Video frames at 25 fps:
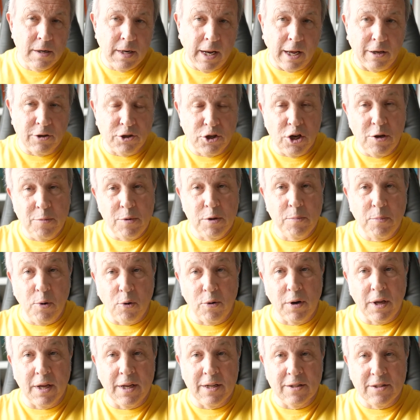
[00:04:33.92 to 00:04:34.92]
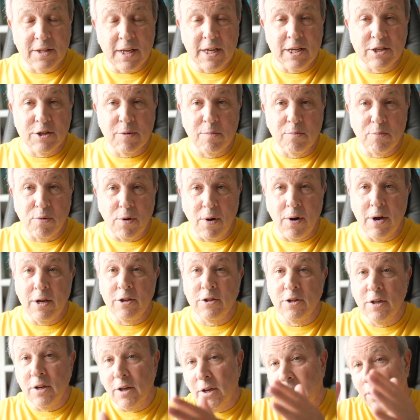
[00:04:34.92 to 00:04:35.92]
Now, assume you bought it at a decent
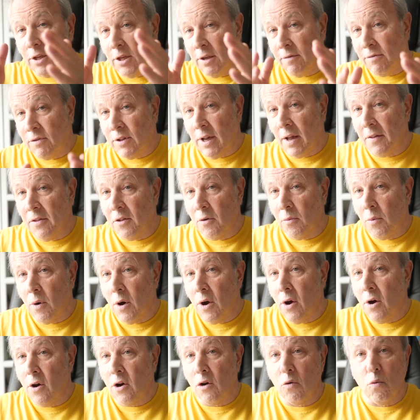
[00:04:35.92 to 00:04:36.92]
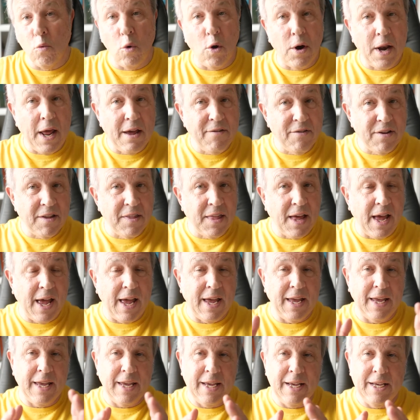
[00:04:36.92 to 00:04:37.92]
price, you've done the work, whatever
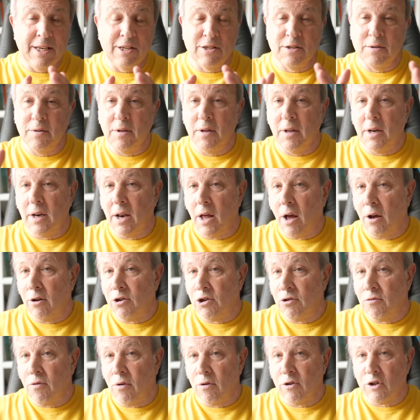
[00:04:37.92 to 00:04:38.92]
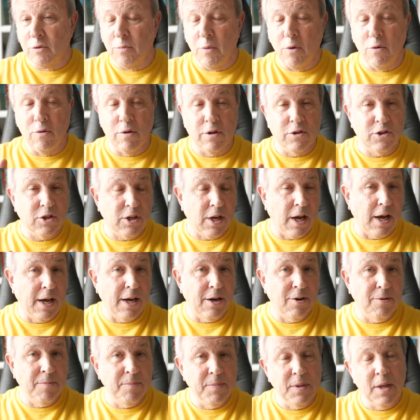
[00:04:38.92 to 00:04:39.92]
that is, larger or smaller
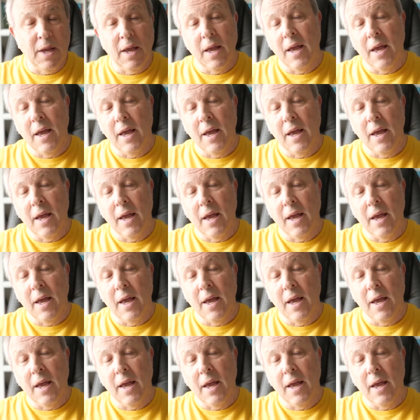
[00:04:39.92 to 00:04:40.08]
scale.